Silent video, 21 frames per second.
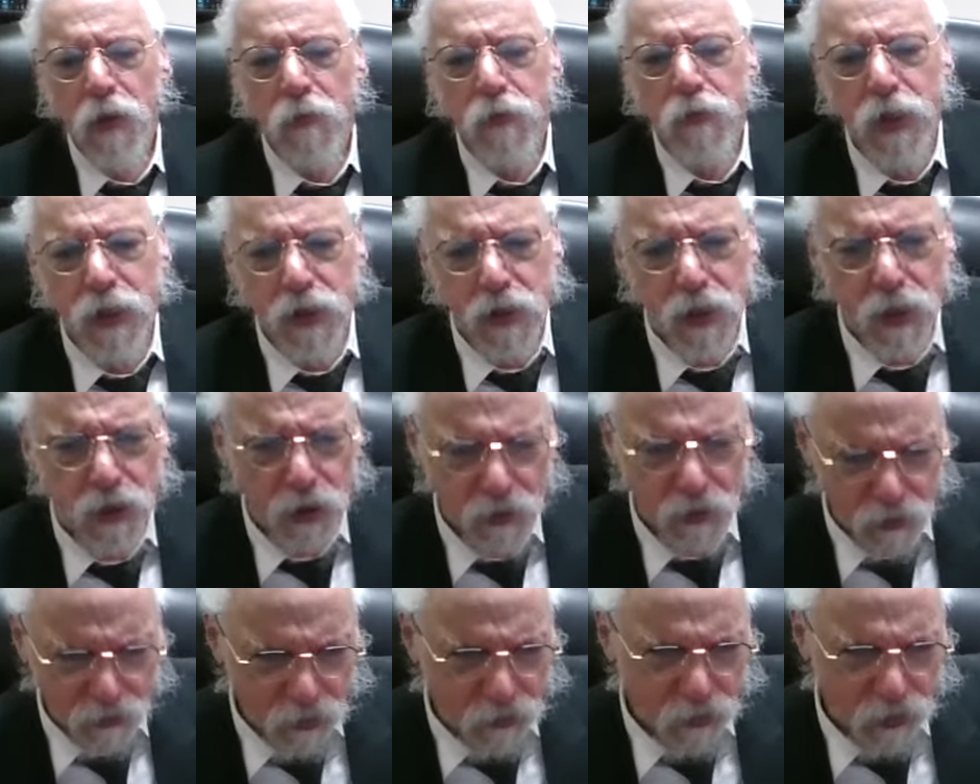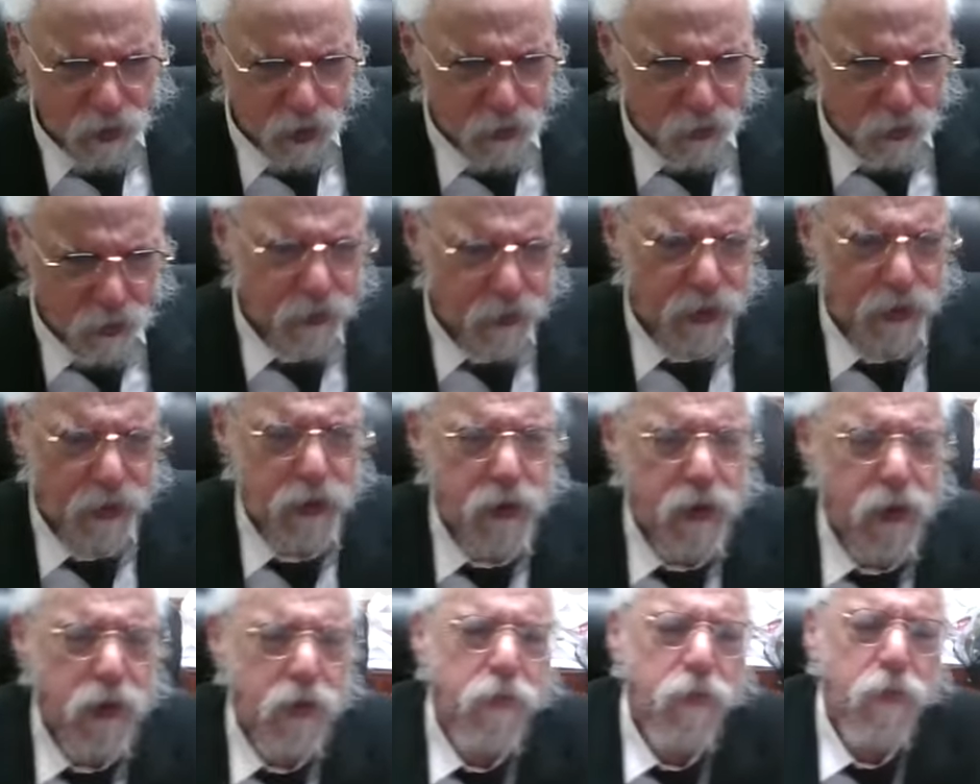He brings a, uh, we're going to talk about
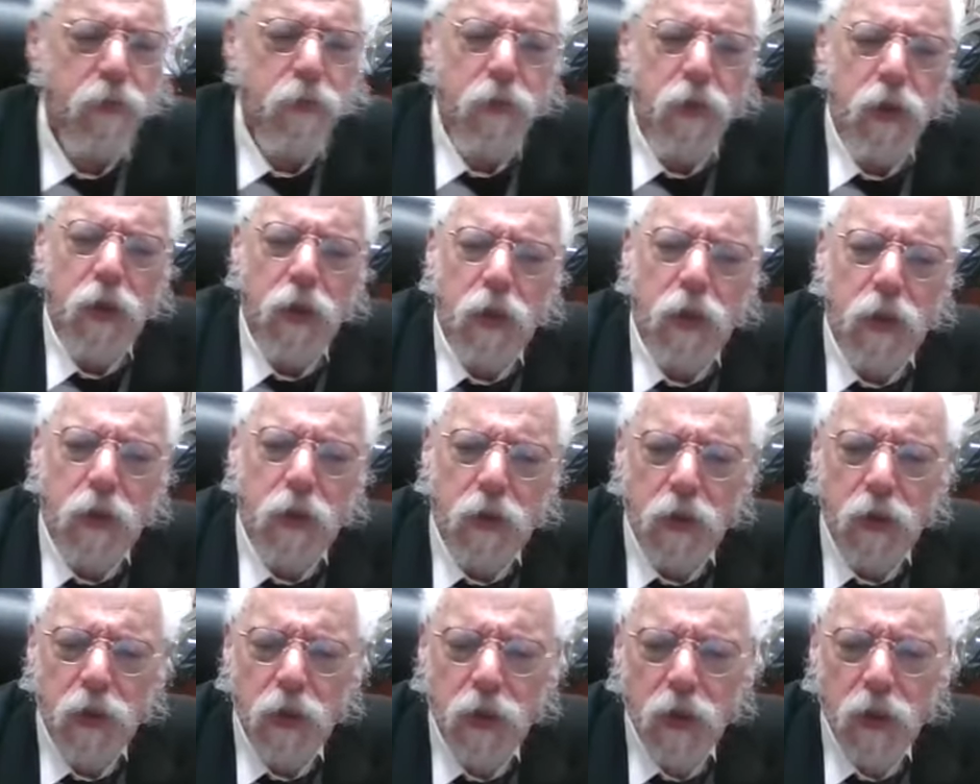this uh,